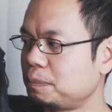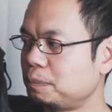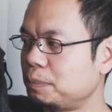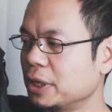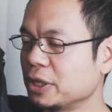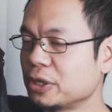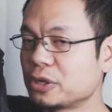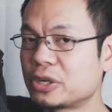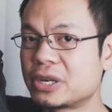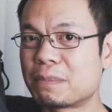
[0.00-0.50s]

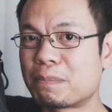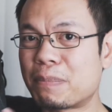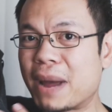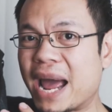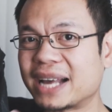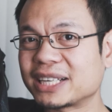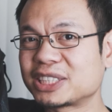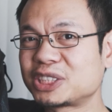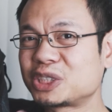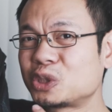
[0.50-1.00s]
but you can
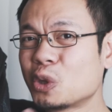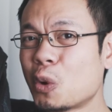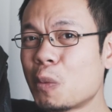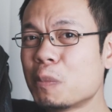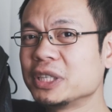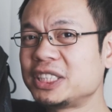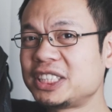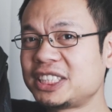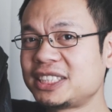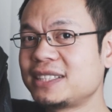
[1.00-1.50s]
pack so
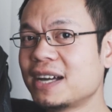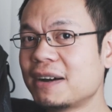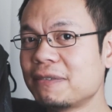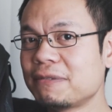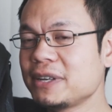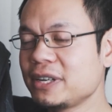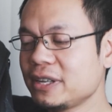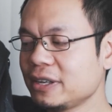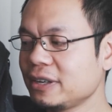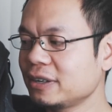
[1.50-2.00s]
much
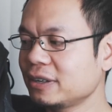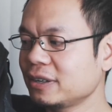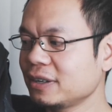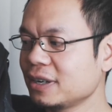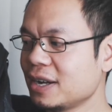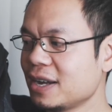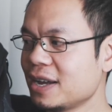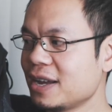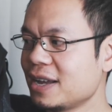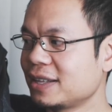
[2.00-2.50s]
stuff in
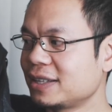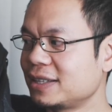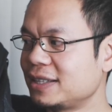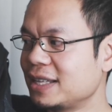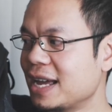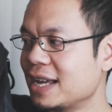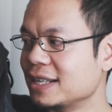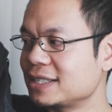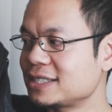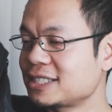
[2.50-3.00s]
here
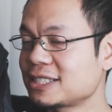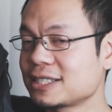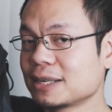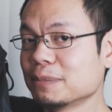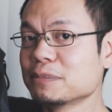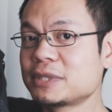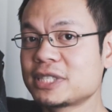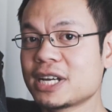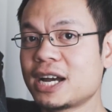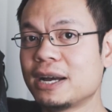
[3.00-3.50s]
that
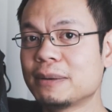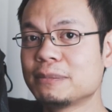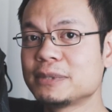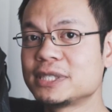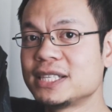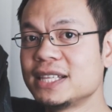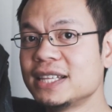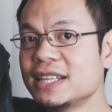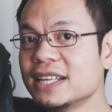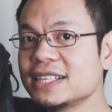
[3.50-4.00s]

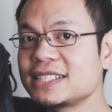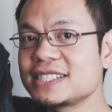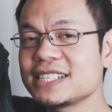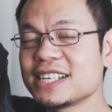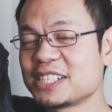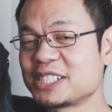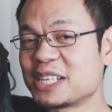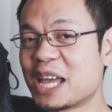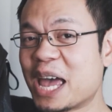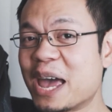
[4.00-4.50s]
sometimes this
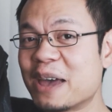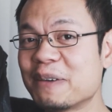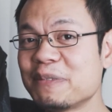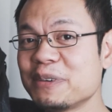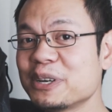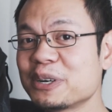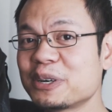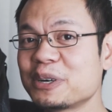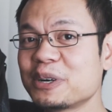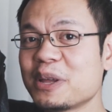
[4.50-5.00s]
is
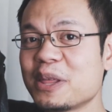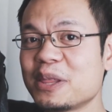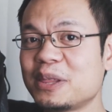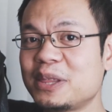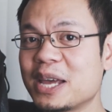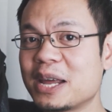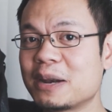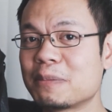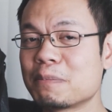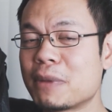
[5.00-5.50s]
heavier
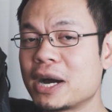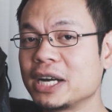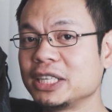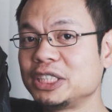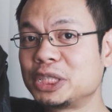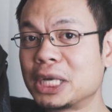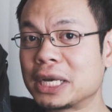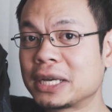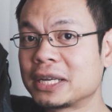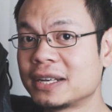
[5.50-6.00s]
than my
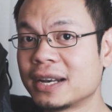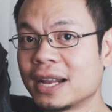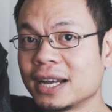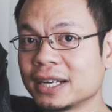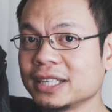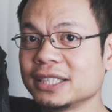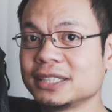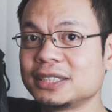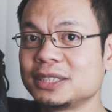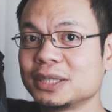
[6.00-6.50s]
check-in
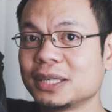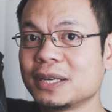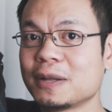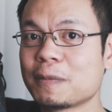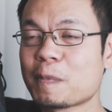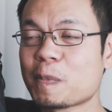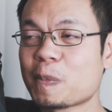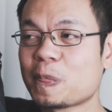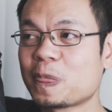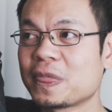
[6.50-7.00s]
luggage.
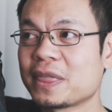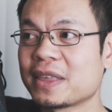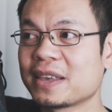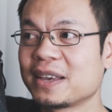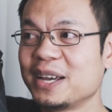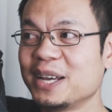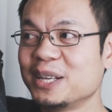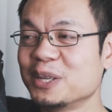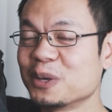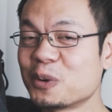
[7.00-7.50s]

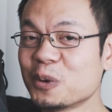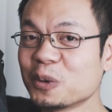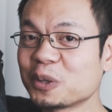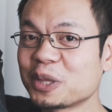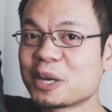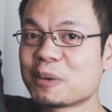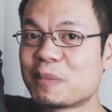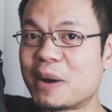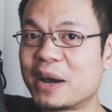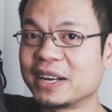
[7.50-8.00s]
And the cool
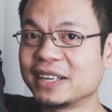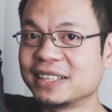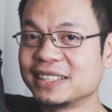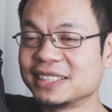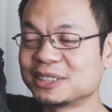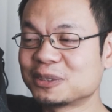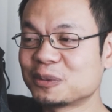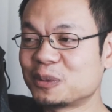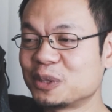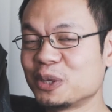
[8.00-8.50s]
thing about it
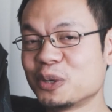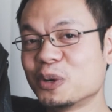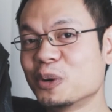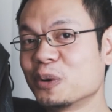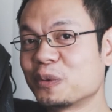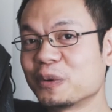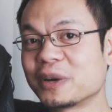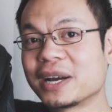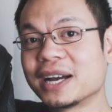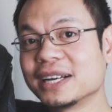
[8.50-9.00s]
is when you
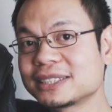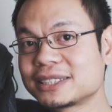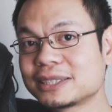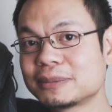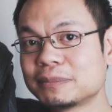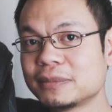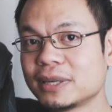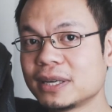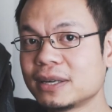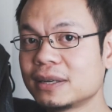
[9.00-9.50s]
go through
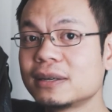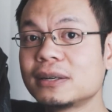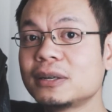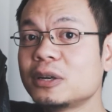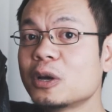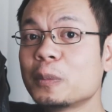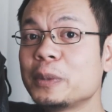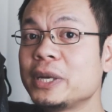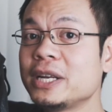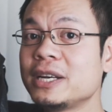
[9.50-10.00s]
custom,
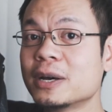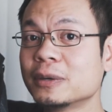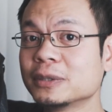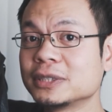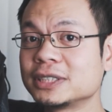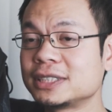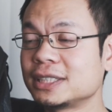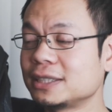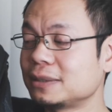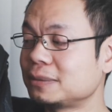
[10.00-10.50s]
nobody
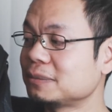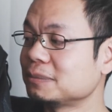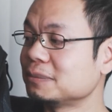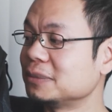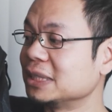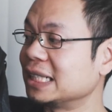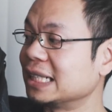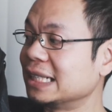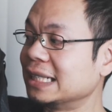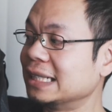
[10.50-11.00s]
notices it
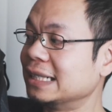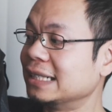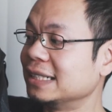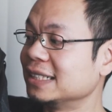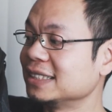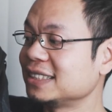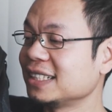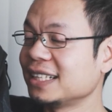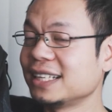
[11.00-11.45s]
because